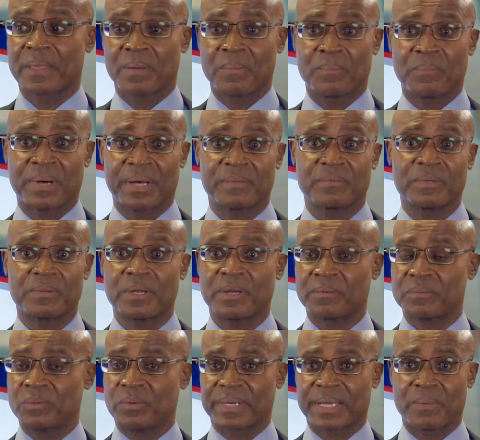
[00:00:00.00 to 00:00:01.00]

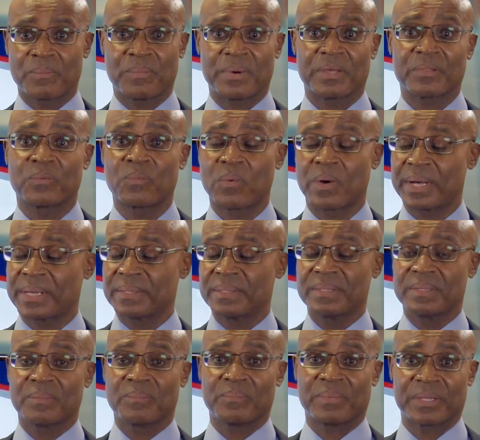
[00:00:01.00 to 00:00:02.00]
look at month
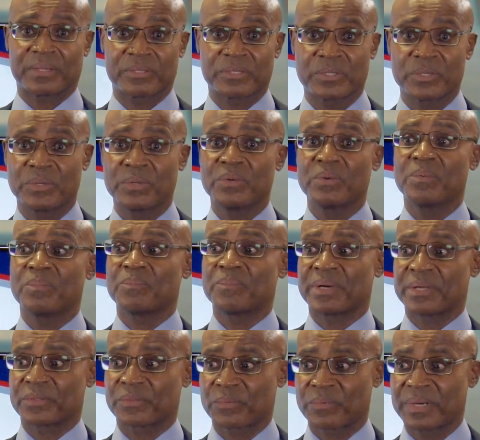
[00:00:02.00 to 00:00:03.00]
1, month 2,
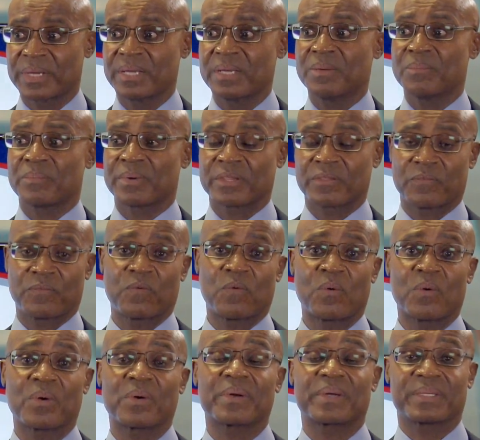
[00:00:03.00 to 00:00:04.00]
month 3, month
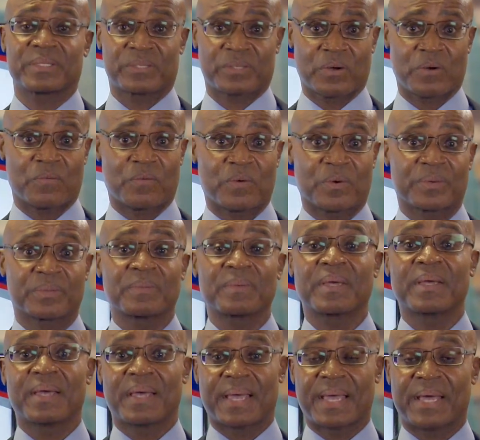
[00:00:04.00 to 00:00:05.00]
4, and so forth,
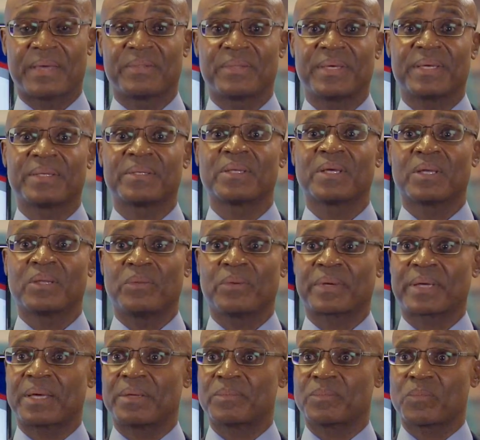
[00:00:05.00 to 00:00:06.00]
and then
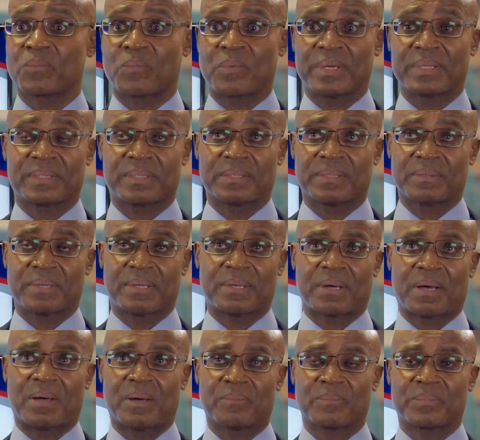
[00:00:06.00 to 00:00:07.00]
look at what,
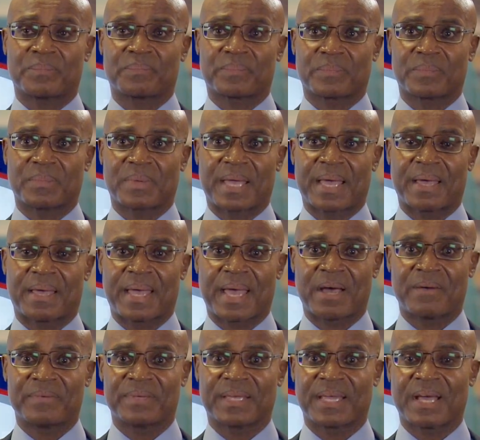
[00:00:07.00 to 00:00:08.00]

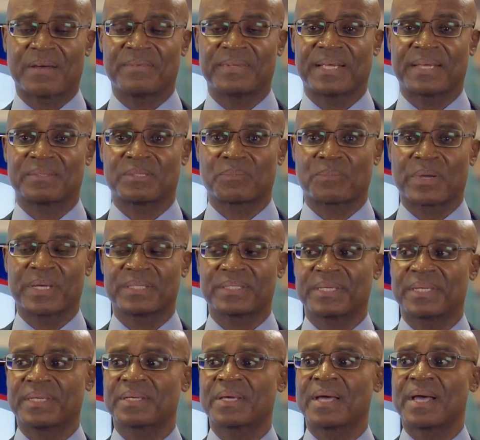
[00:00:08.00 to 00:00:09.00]
having that
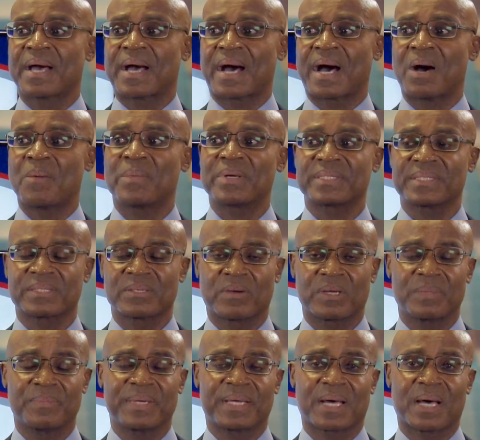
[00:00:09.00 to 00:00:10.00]
spreadsheet, how much is
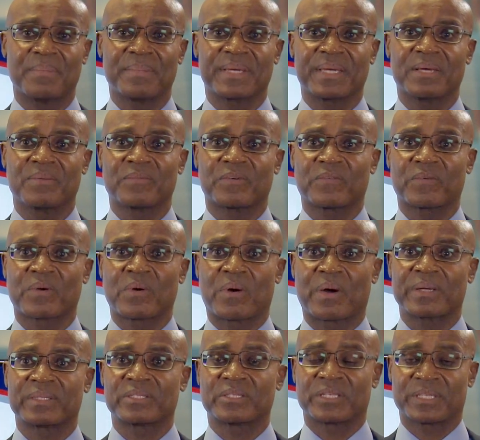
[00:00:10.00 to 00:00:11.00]
going to be coming in with
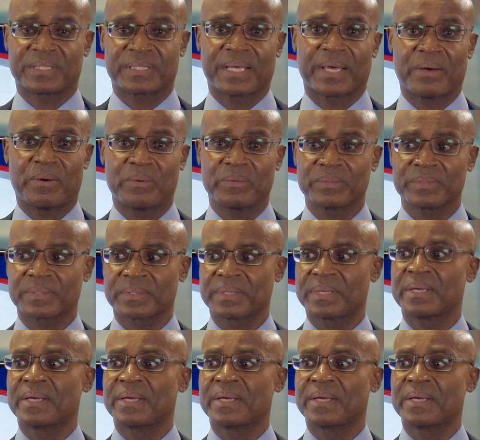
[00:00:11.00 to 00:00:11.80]
regards to sales,